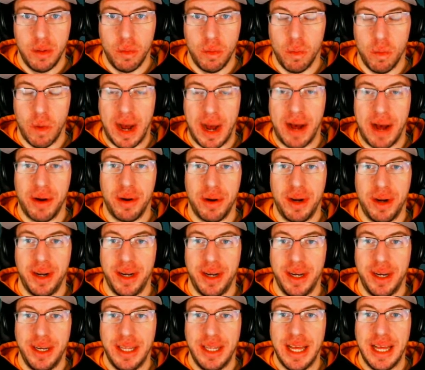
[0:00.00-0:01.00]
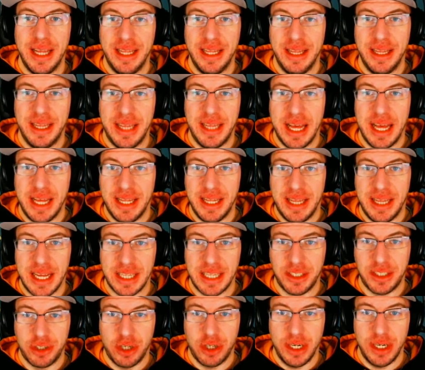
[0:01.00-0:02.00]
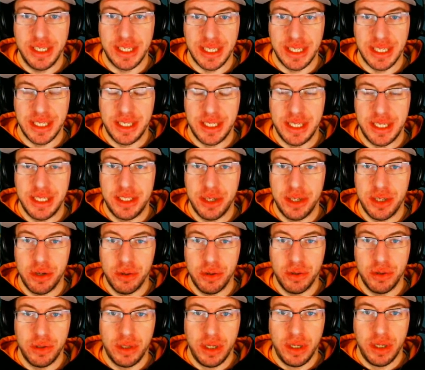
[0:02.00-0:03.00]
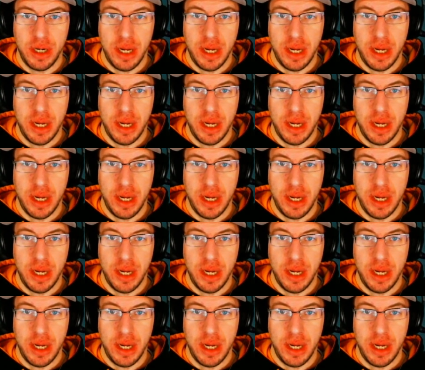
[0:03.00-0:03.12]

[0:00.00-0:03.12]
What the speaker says: Wow, that's crazy. So,